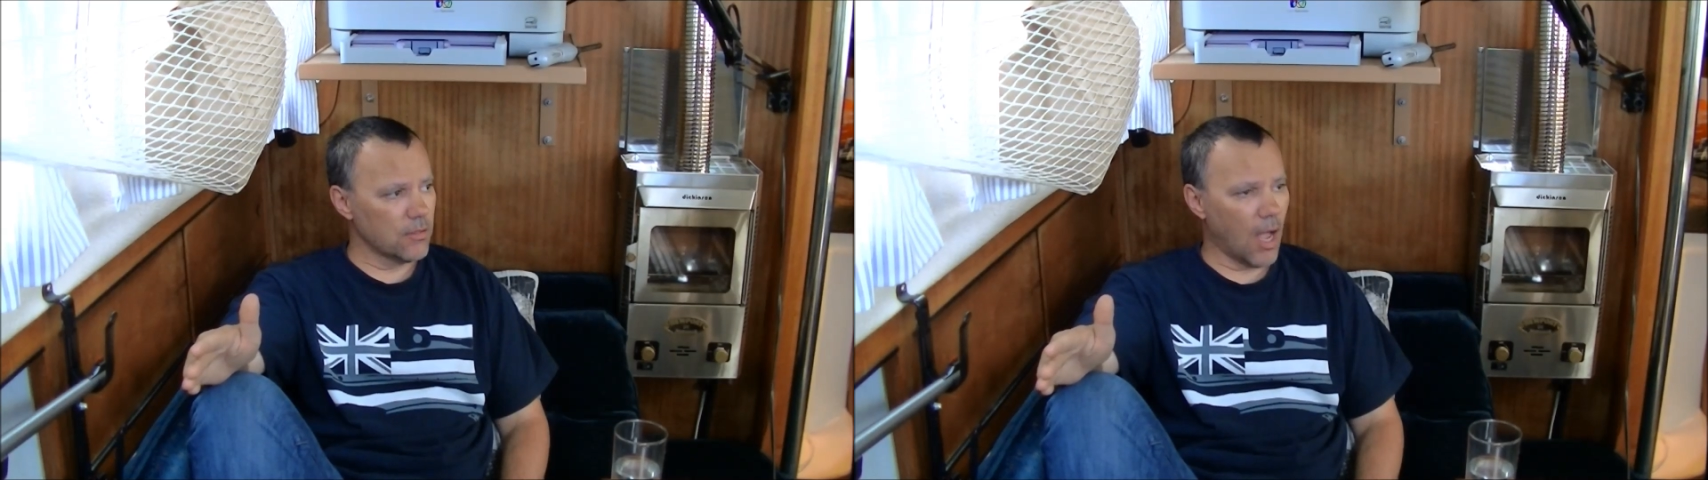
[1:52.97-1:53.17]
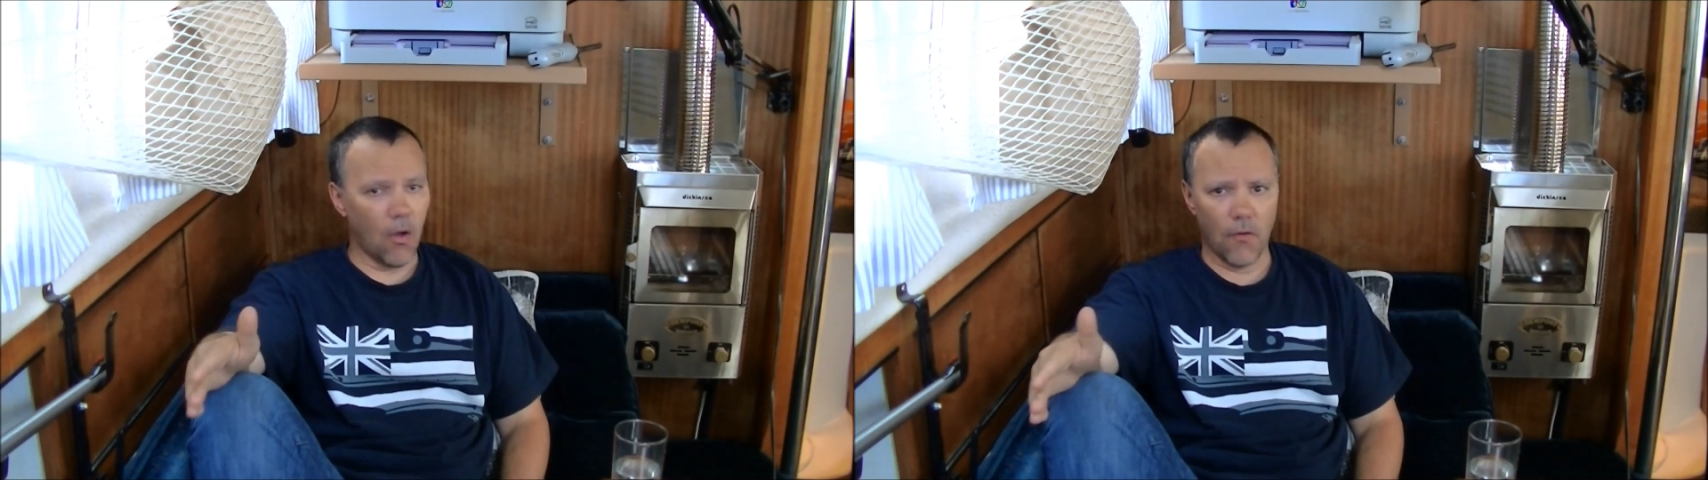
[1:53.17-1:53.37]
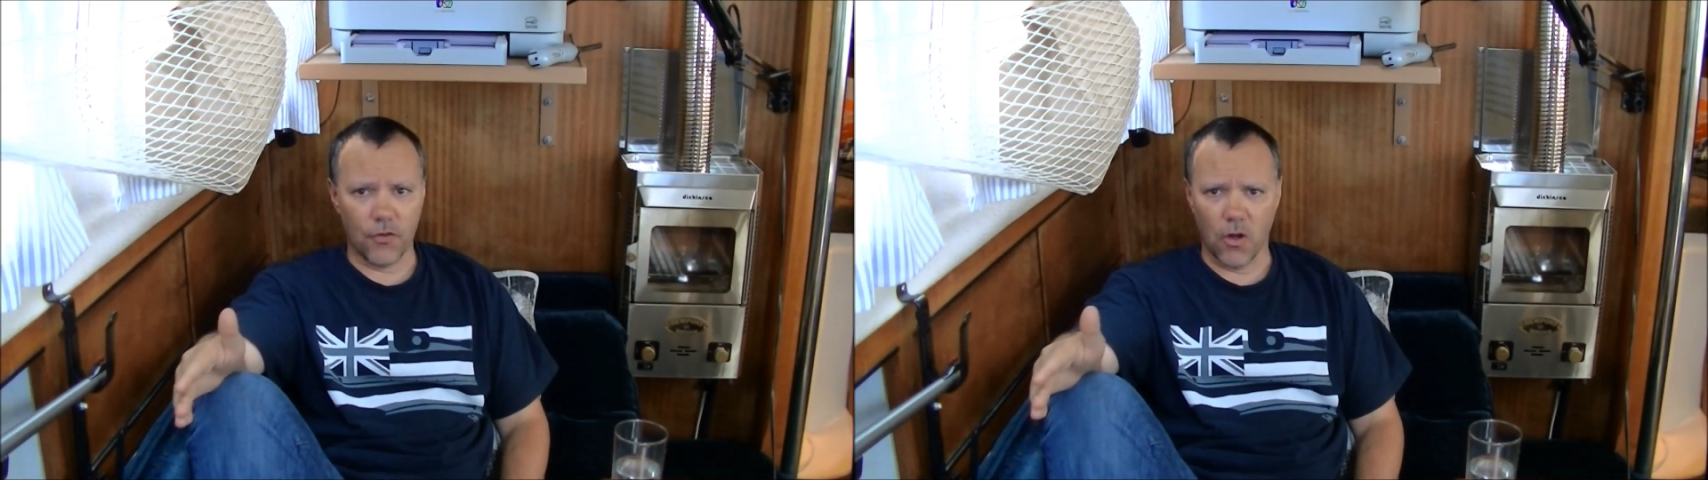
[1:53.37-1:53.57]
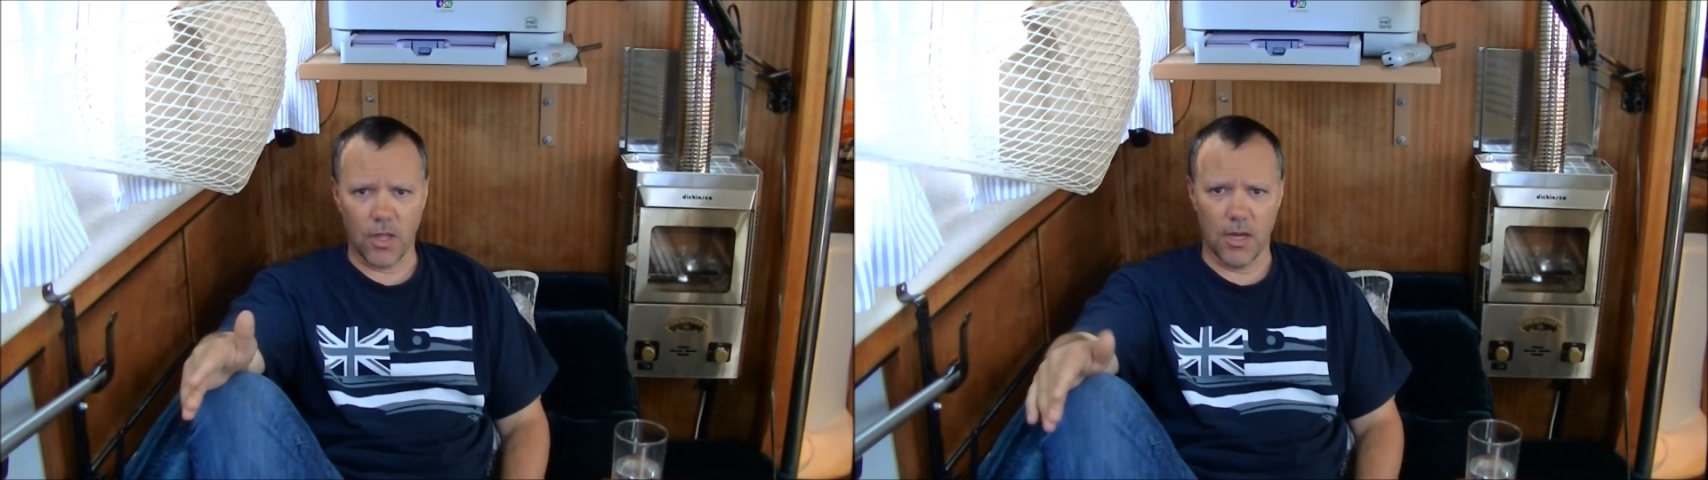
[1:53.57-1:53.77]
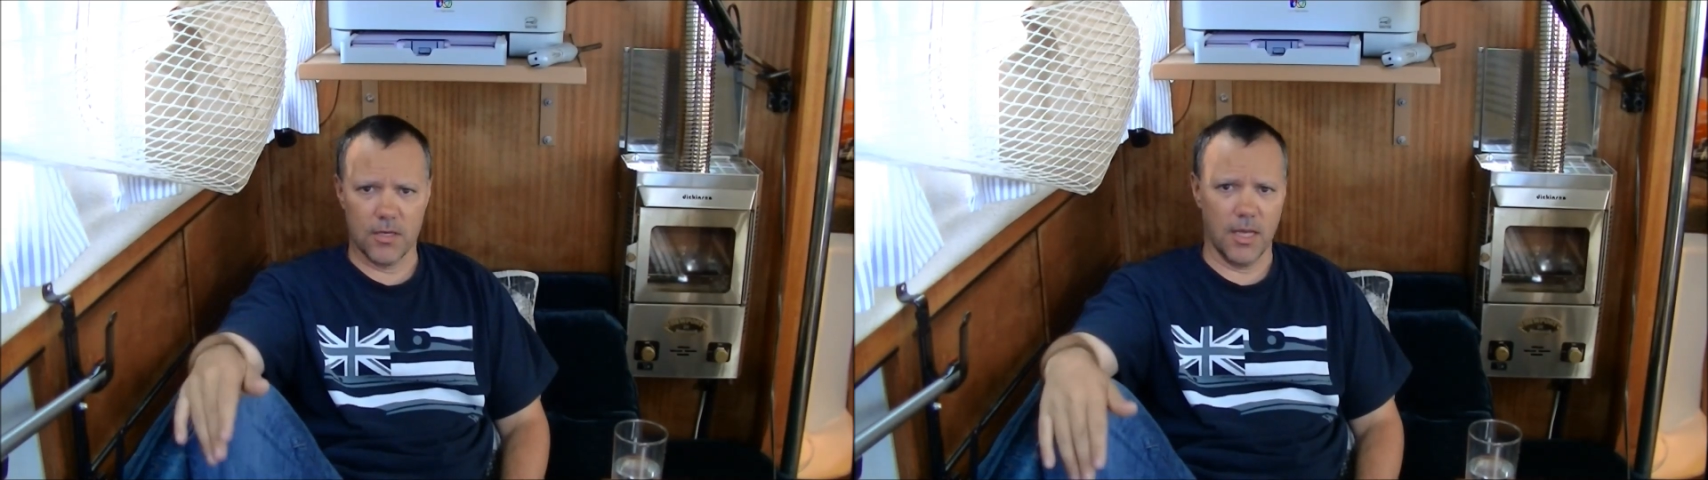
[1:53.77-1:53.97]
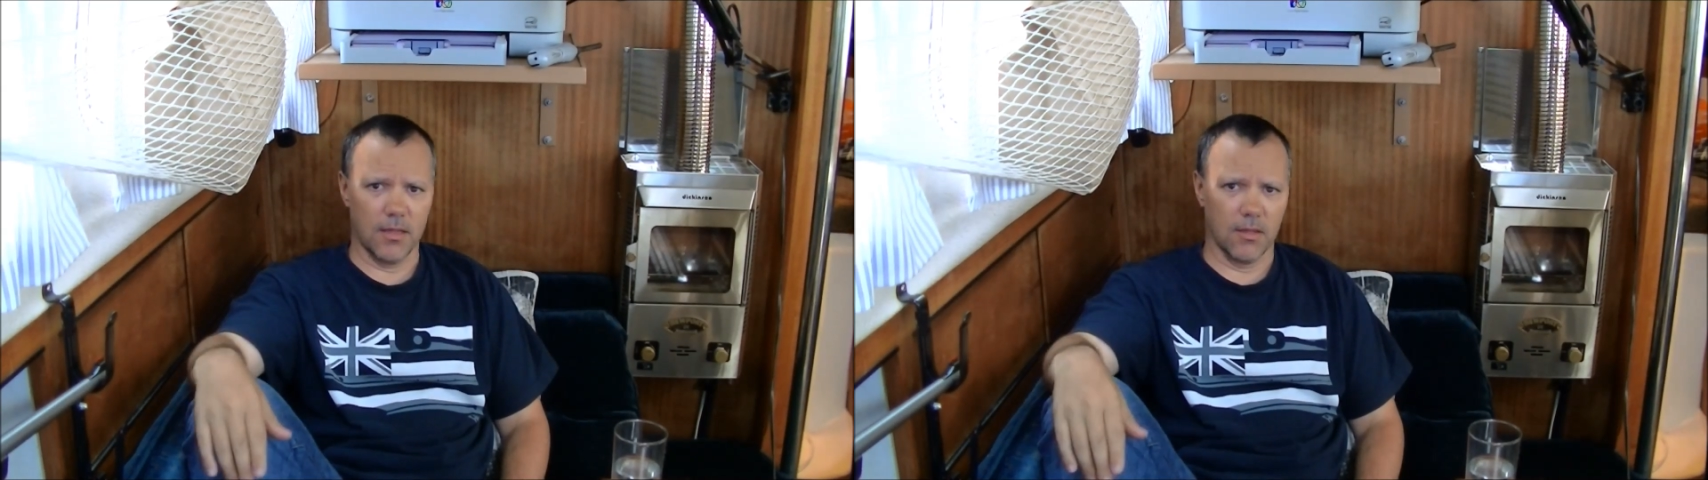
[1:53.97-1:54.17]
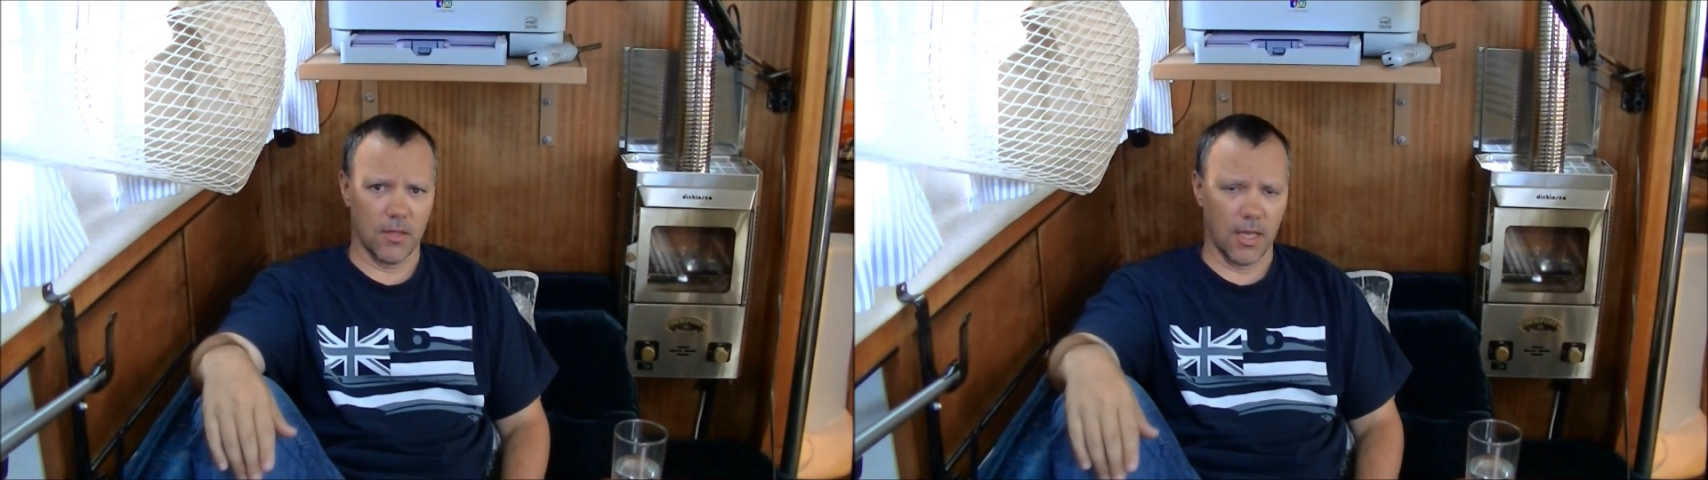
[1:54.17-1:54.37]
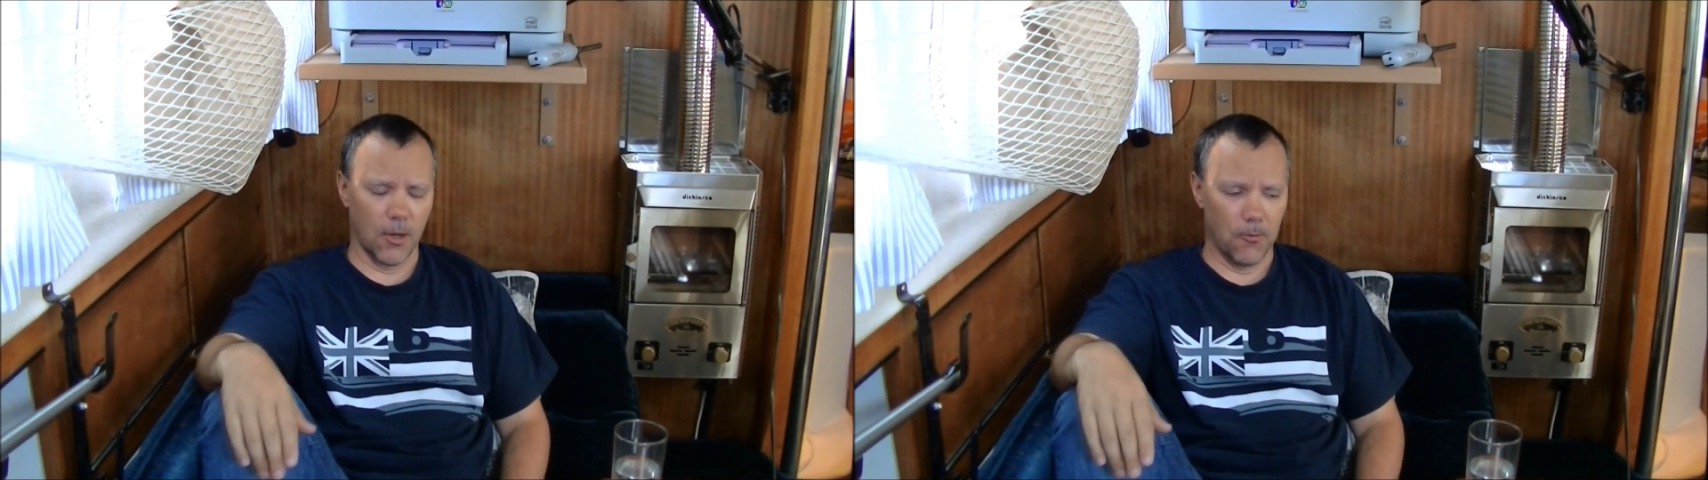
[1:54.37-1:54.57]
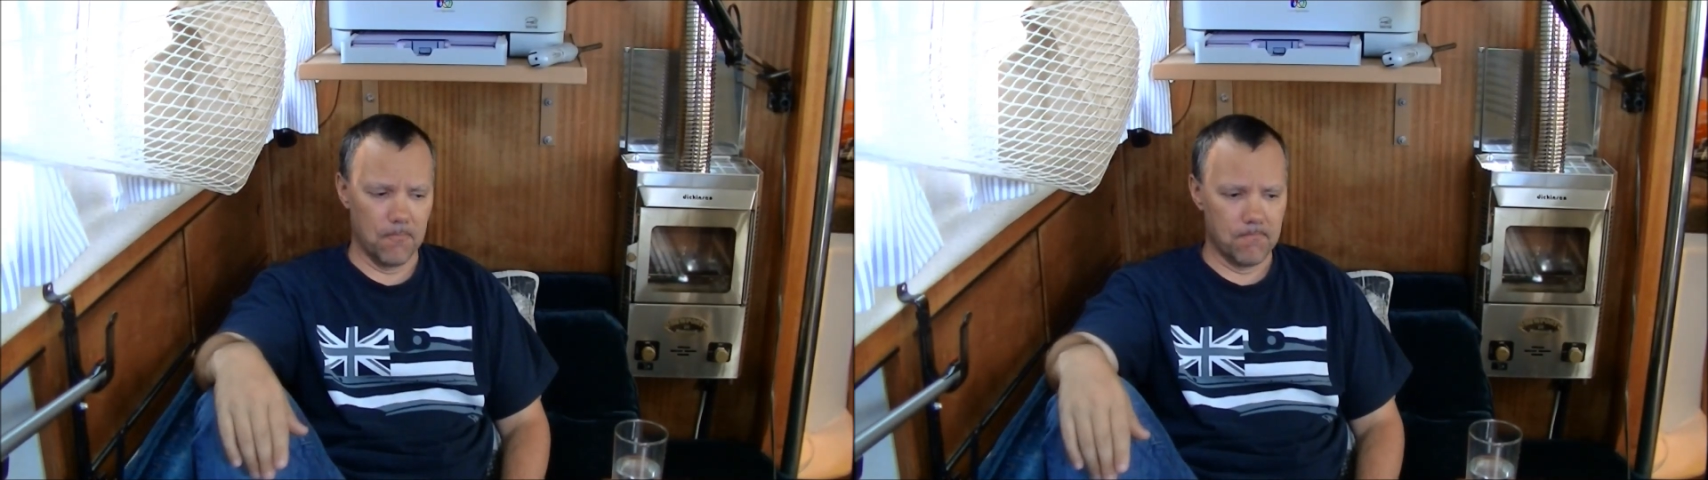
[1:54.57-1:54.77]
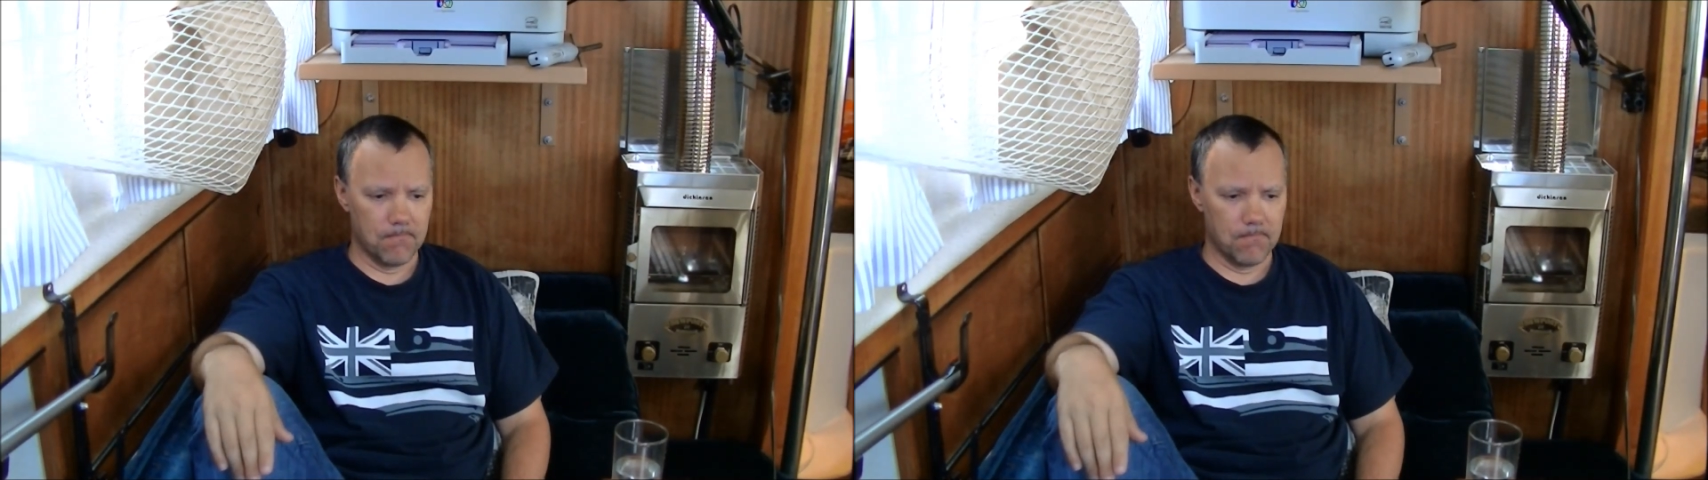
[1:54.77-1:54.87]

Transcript: how often are you going to take the thing out?